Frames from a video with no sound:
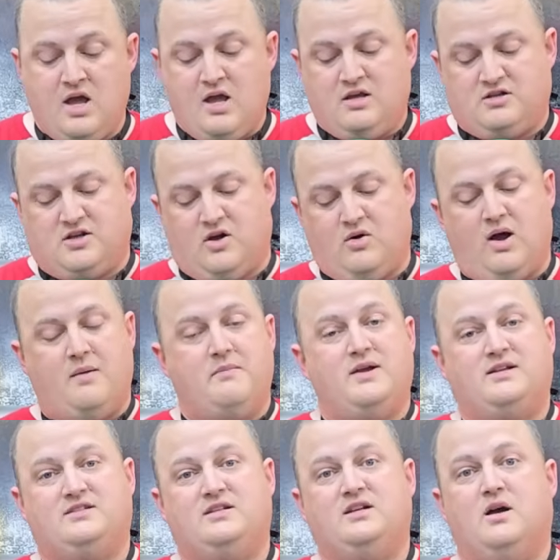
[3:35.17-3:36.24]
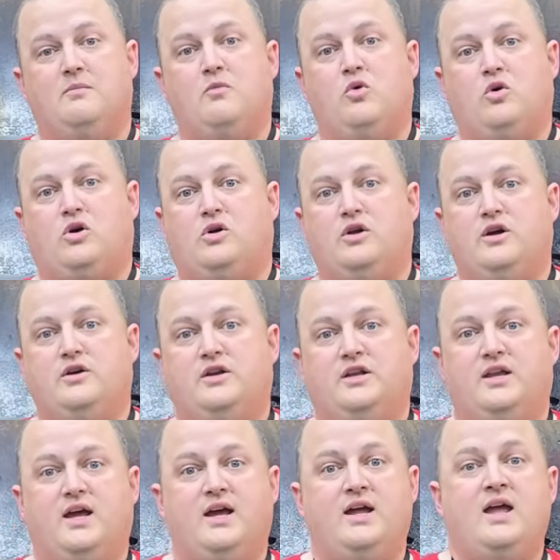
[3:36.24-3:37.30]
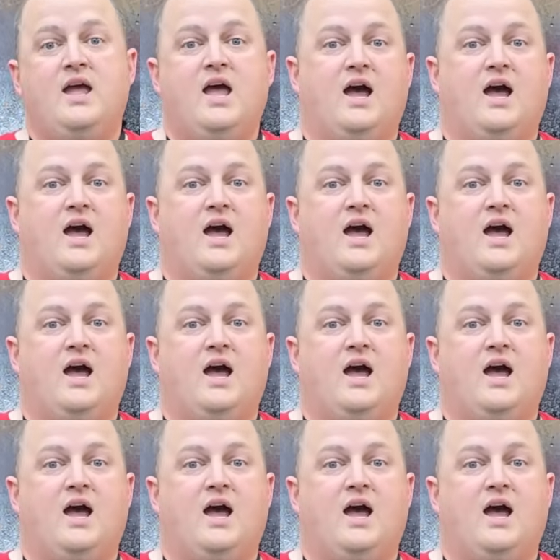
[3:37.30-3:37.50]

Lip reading: So I'm mixing up more clear today.